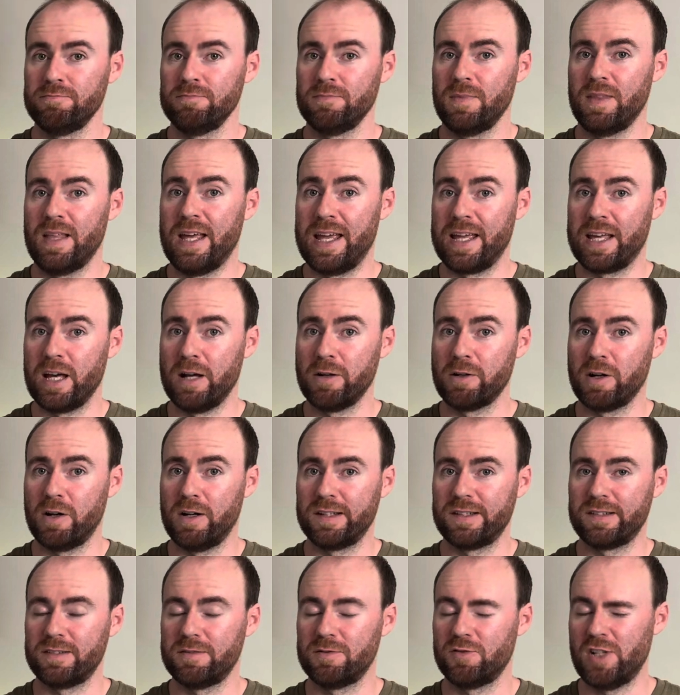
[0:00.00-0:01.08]
There you go
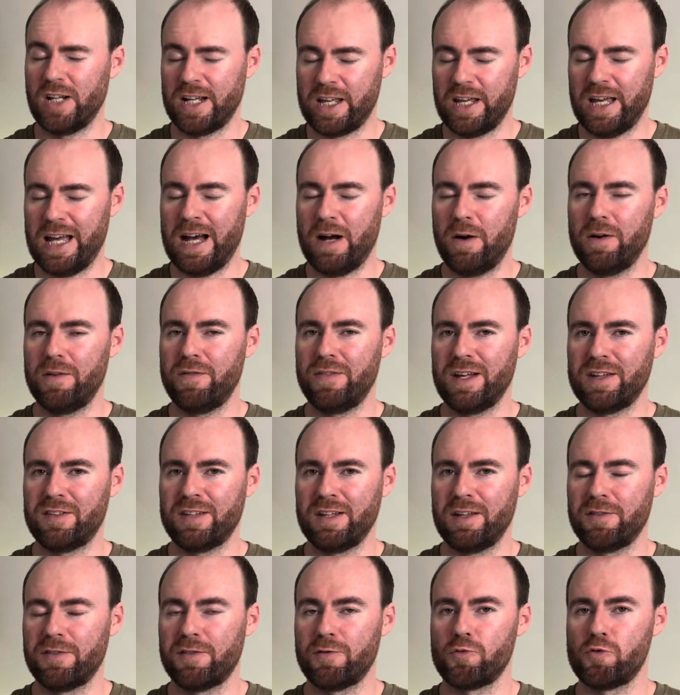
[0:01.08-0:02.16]
guys, check it out if that
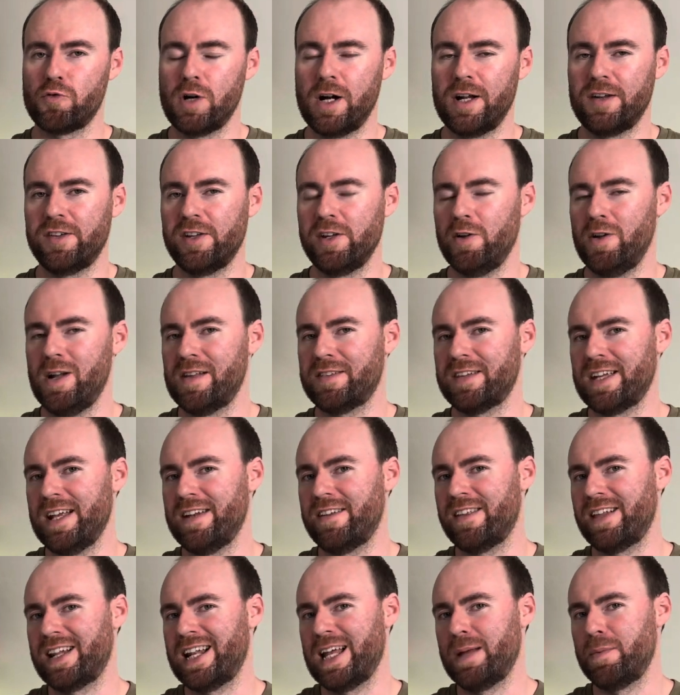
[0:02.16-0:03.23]
sounds right to you. Let's get into the
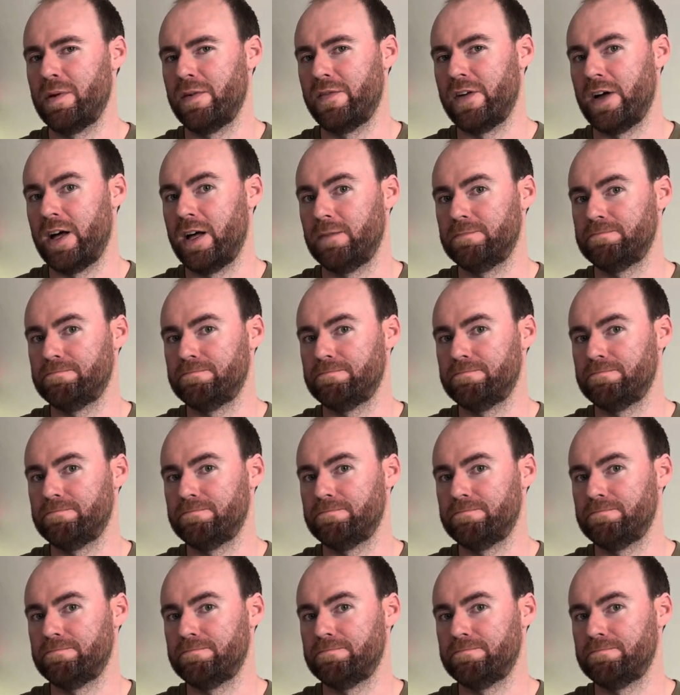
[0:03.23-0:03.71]
label of her.